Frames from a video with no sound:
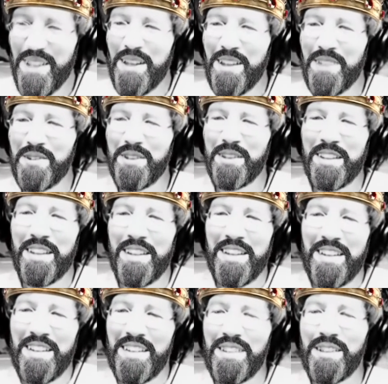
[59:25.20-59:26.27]
And
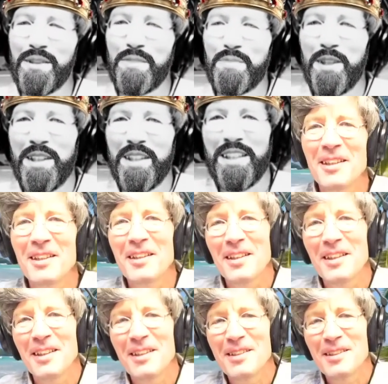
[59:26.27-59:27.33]
the other
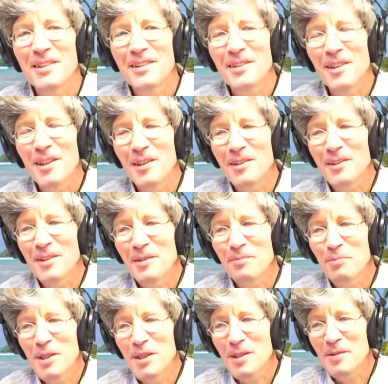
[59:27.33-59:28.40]
thing is our
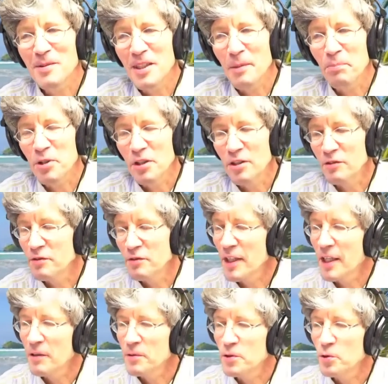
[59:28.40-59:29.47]
misconception of
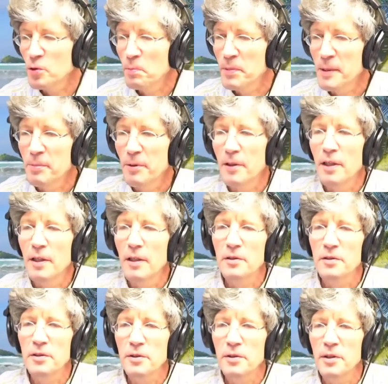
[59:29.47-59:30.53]
how tall people are
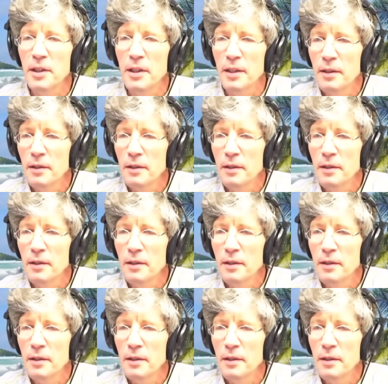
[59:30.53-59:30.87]
on screen.